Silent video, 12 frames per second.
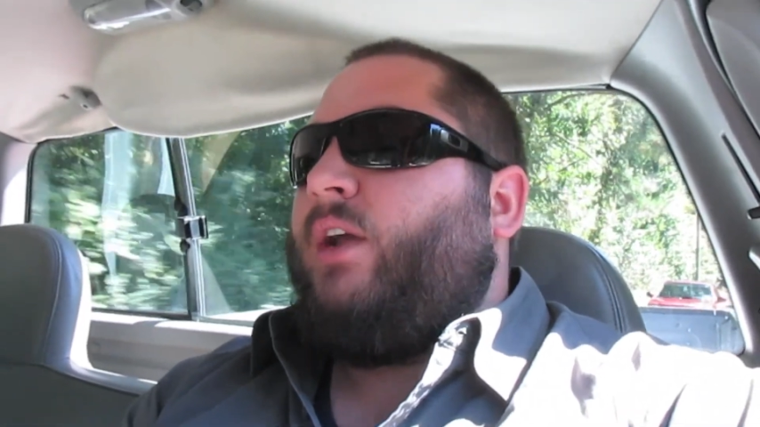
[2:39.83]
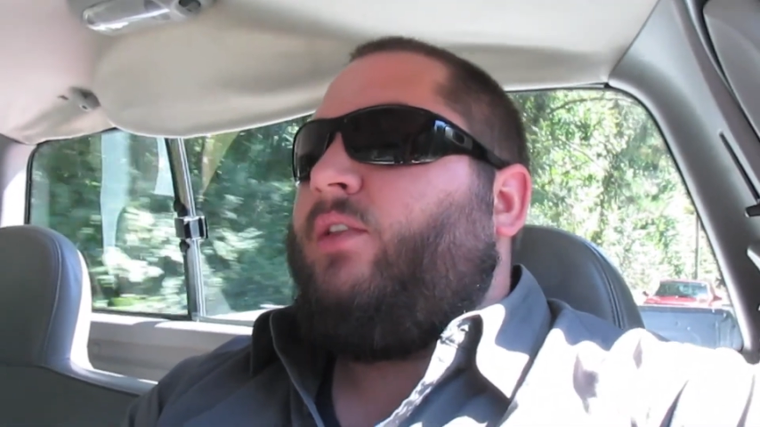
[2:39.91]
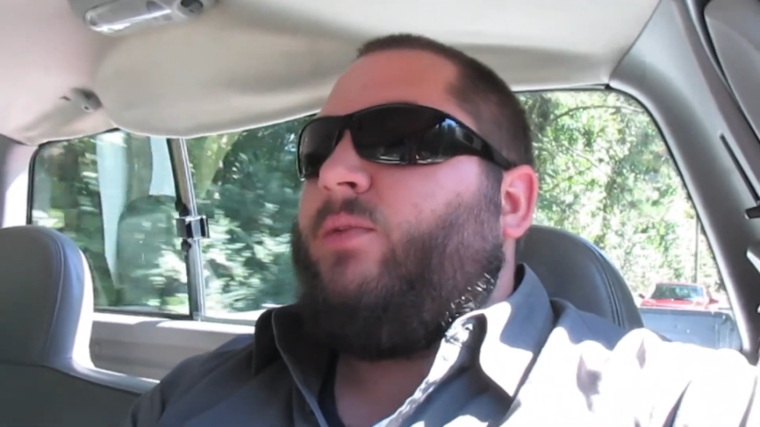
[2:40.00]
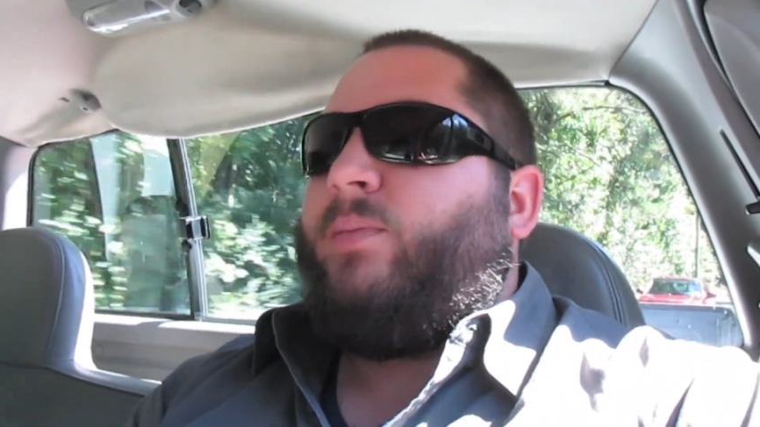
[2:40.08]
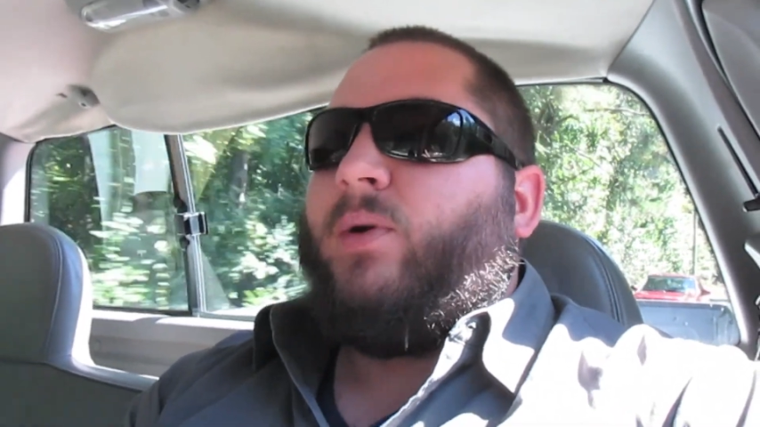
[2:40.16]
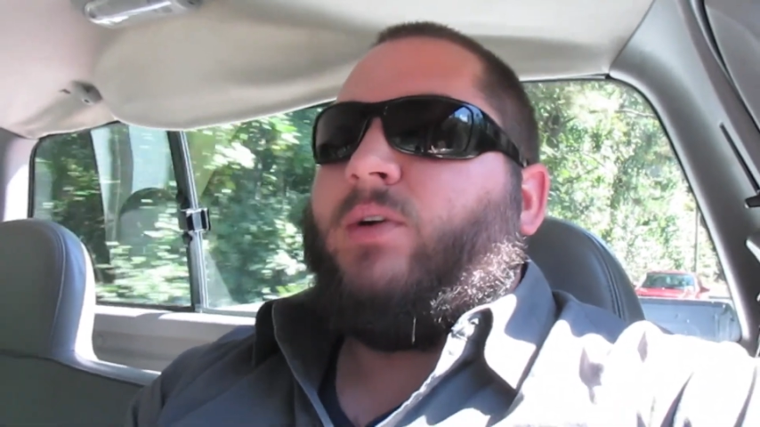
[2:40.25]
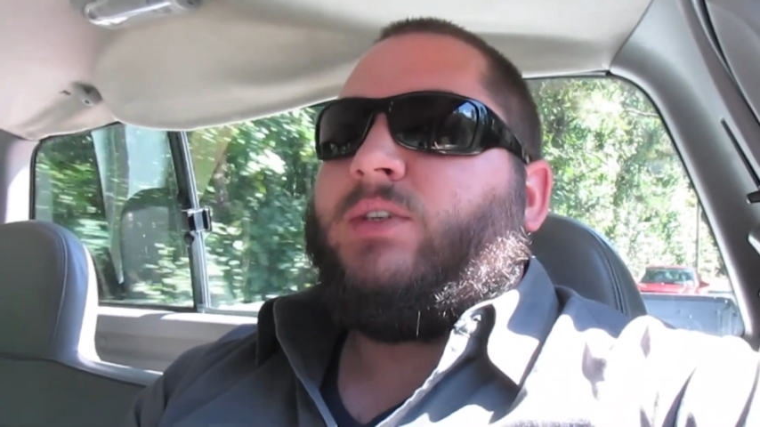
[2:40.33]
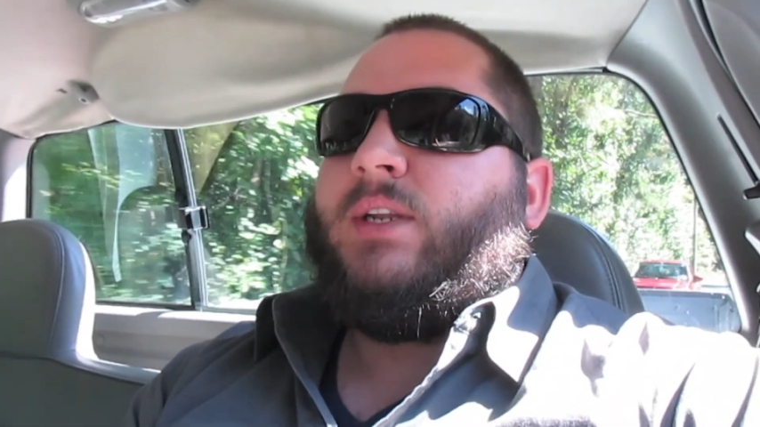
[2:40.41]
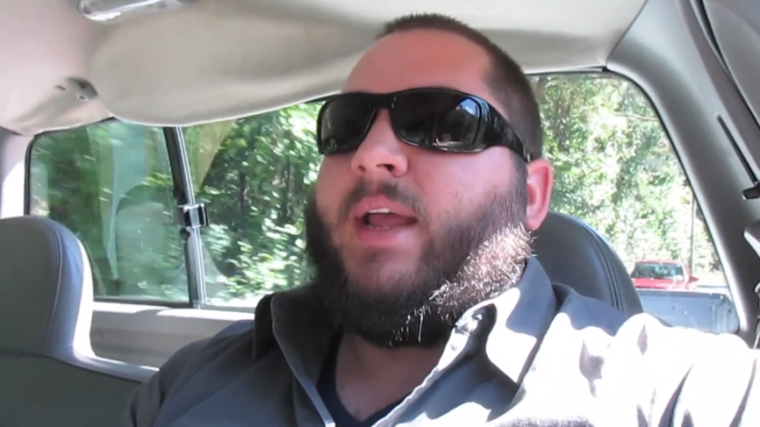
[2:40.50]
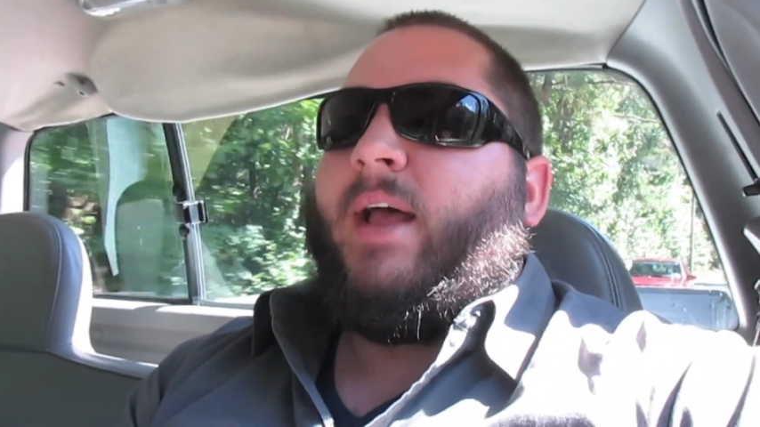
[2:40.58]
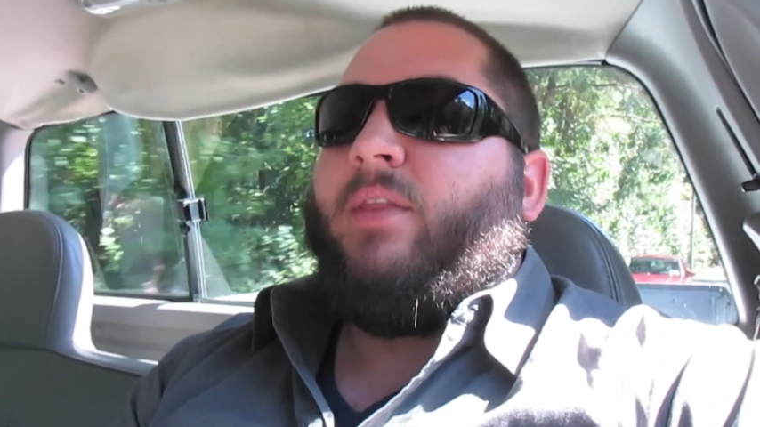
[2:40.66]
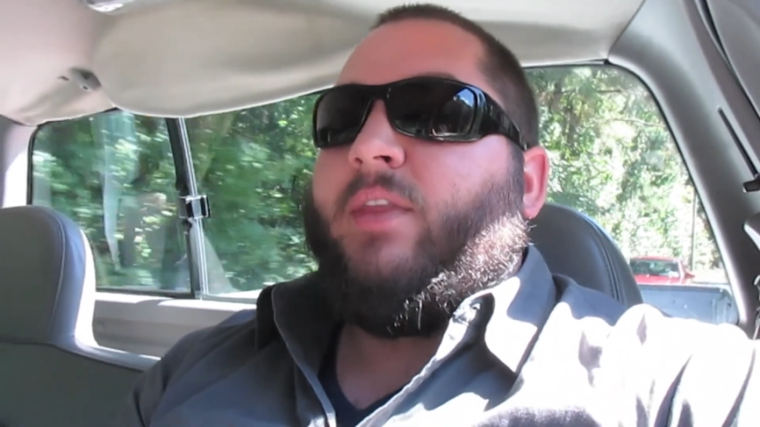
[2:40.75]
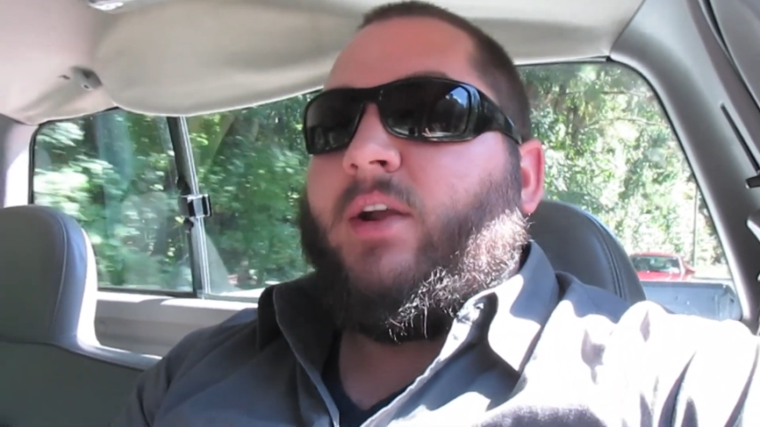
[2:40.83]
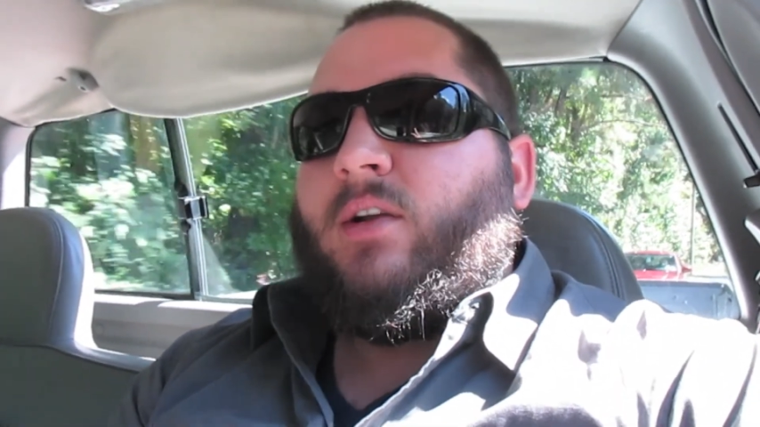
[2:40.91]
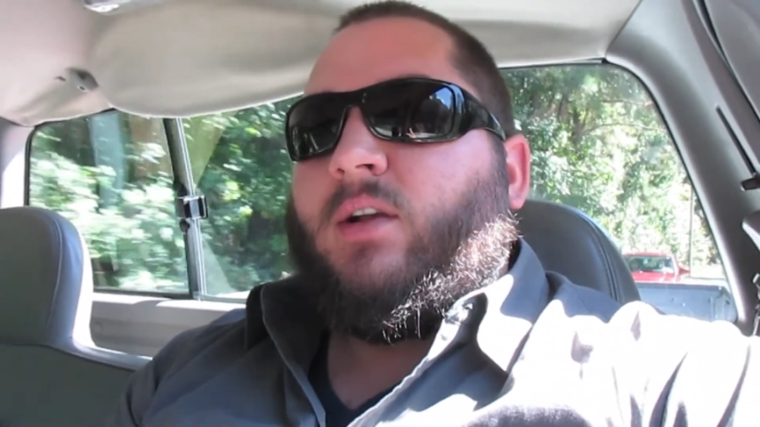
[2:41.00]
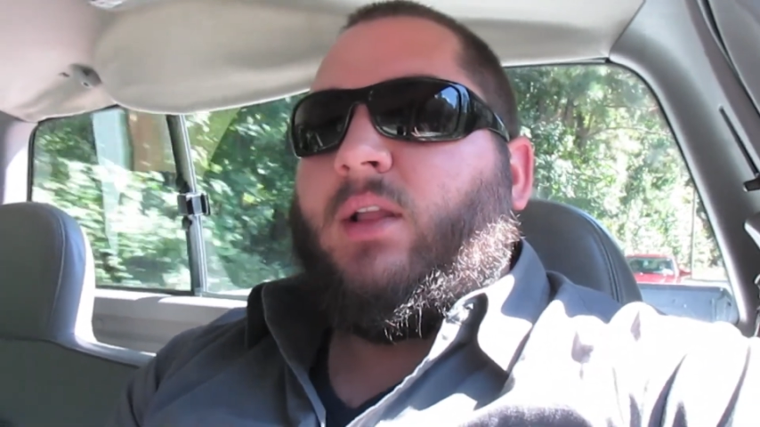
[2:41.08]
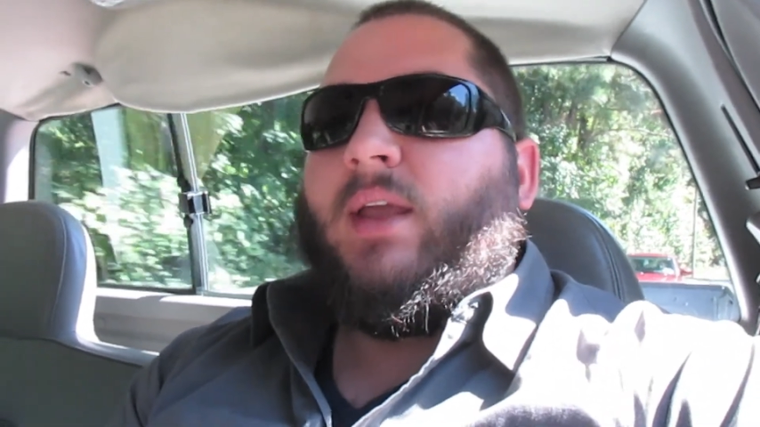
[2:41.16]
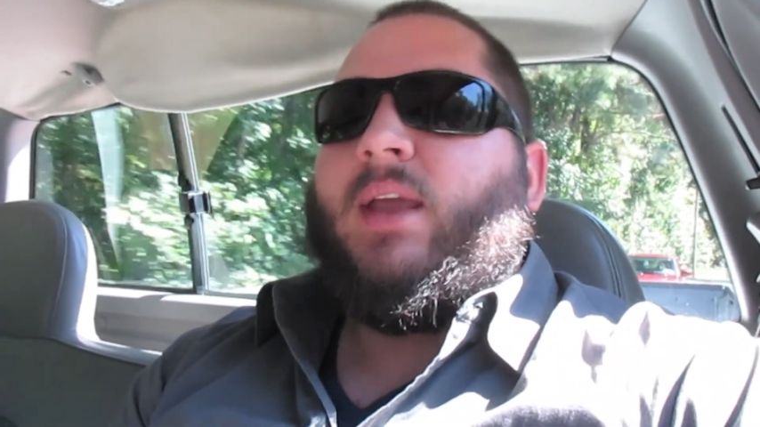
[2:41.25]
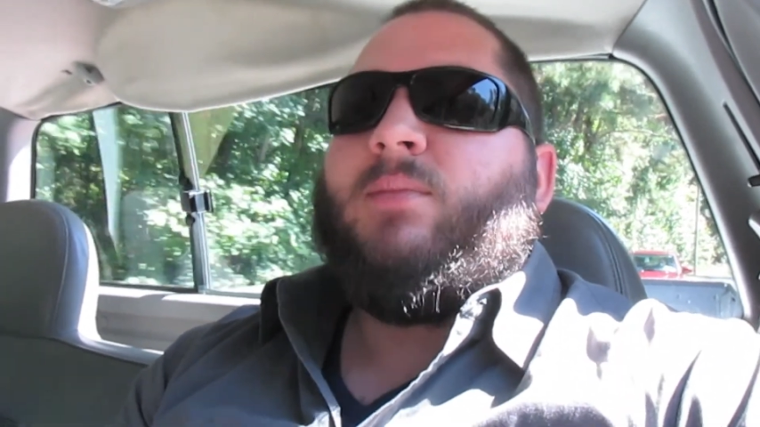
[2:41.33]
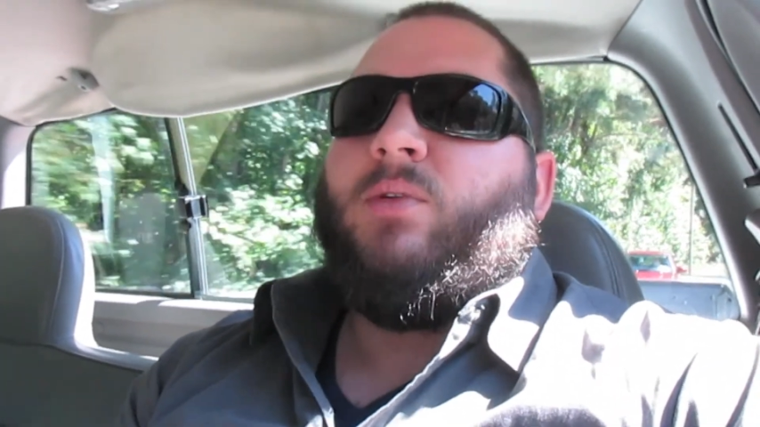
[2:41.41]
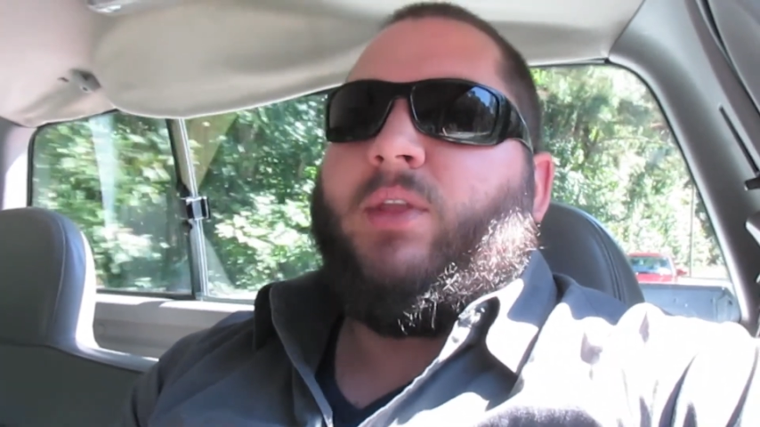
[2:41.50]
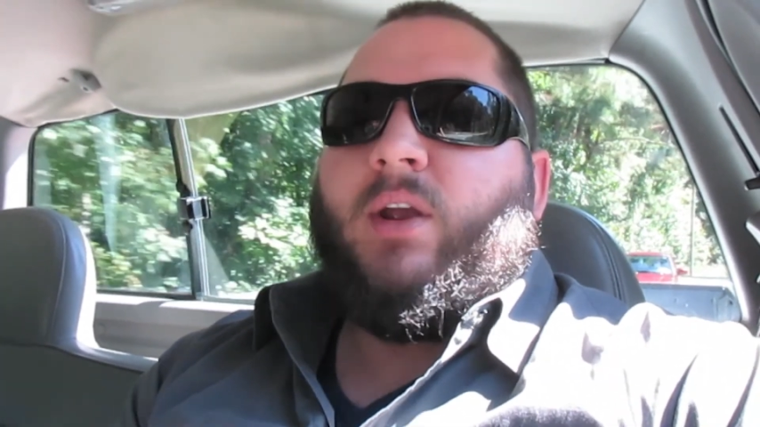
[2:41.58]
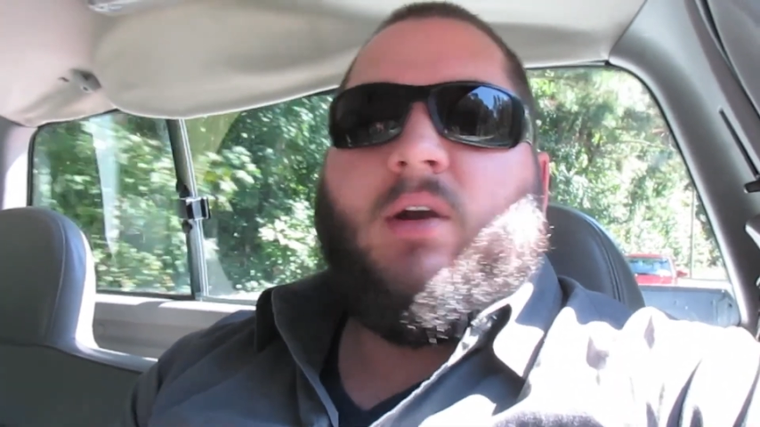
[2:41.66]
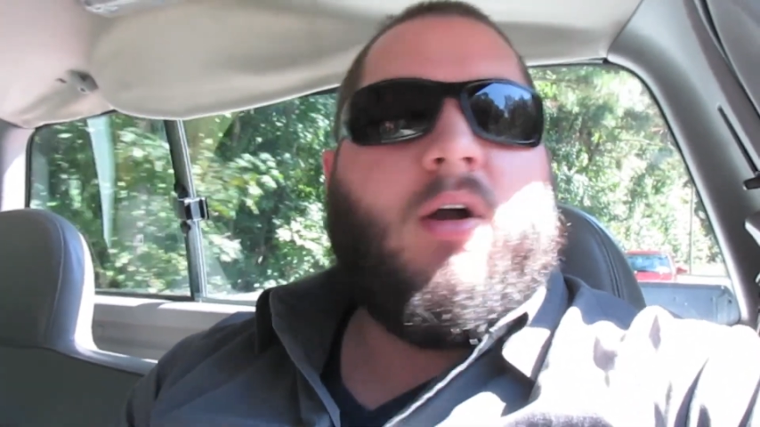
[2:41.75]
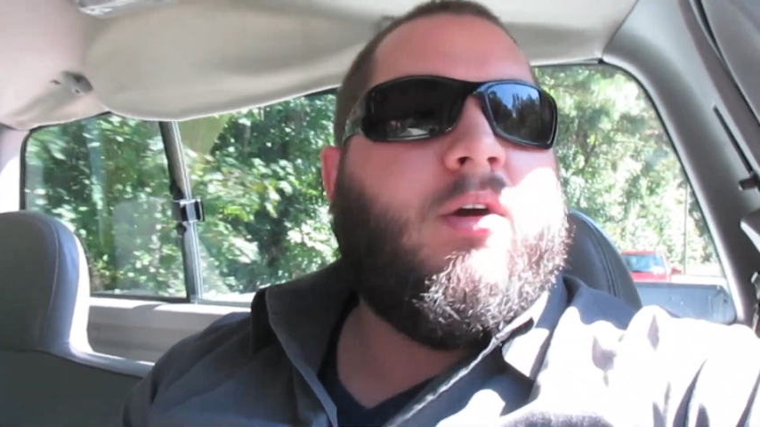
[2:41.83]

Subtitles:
other person how their claim or their